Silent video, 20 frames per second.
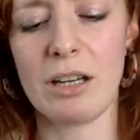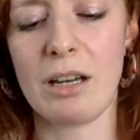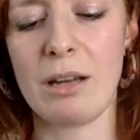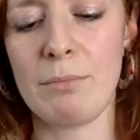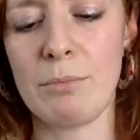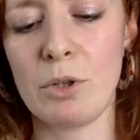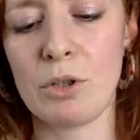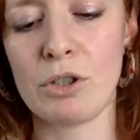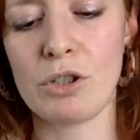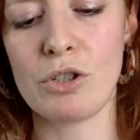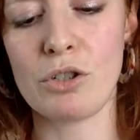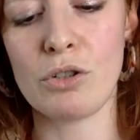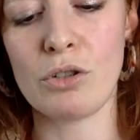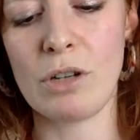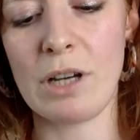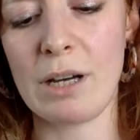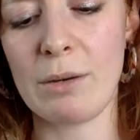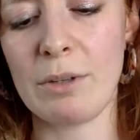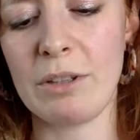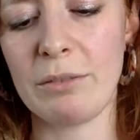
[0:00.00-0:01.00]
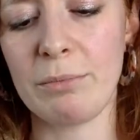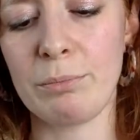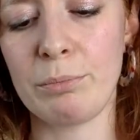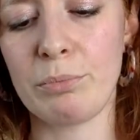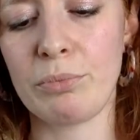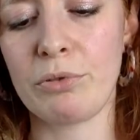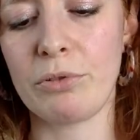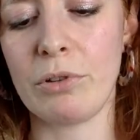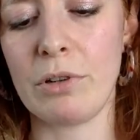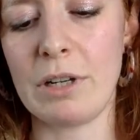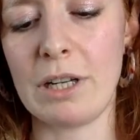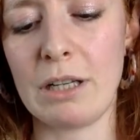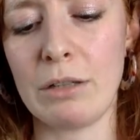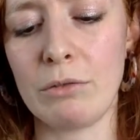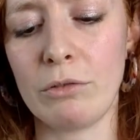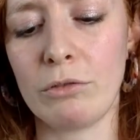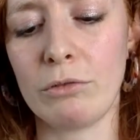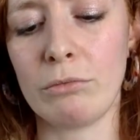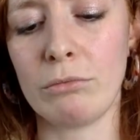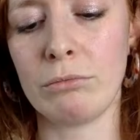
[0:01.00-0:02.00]
I'm not sure how it's
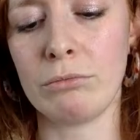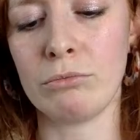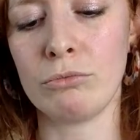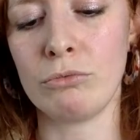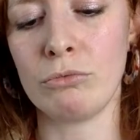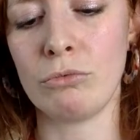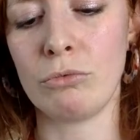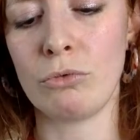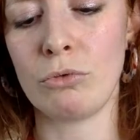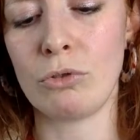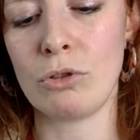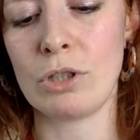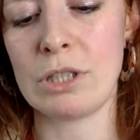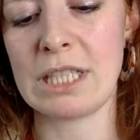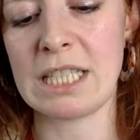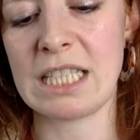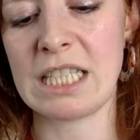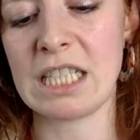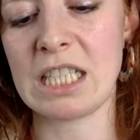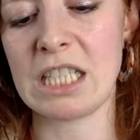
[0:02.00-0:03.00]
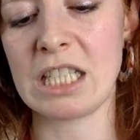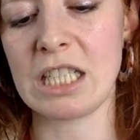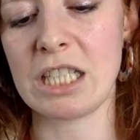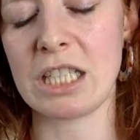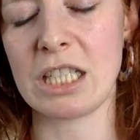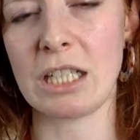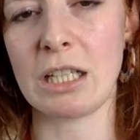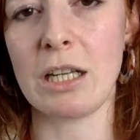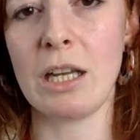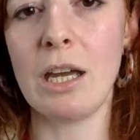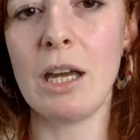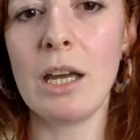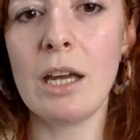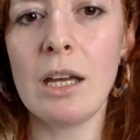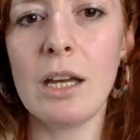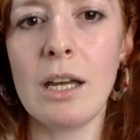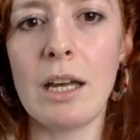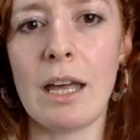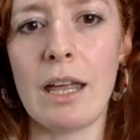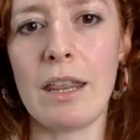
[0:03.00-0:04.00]
pronounced. Get in the thing.
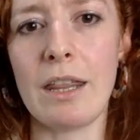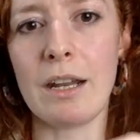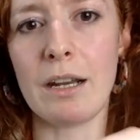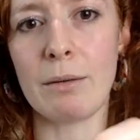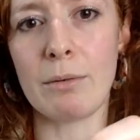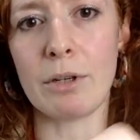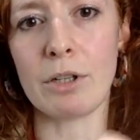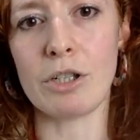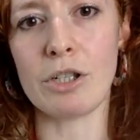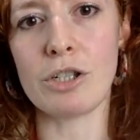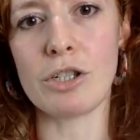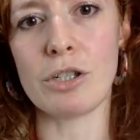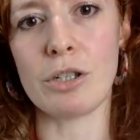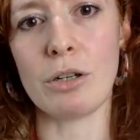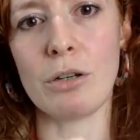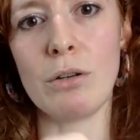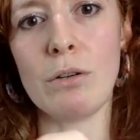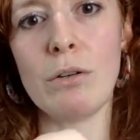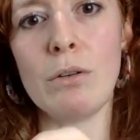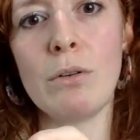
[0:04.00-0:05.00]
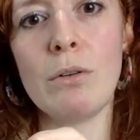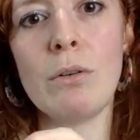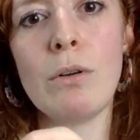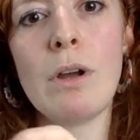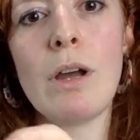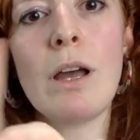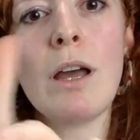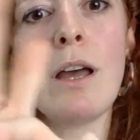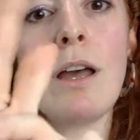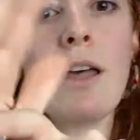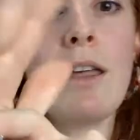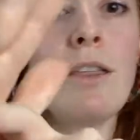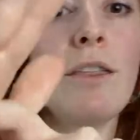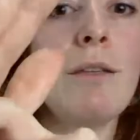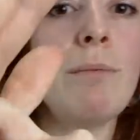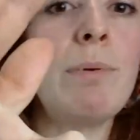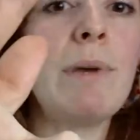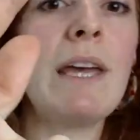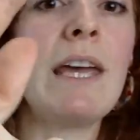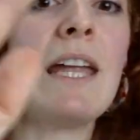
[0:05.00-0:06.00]
And then I'm going to show
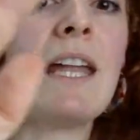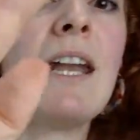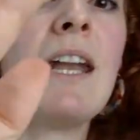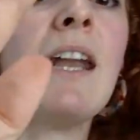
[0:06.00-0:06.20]
the pin.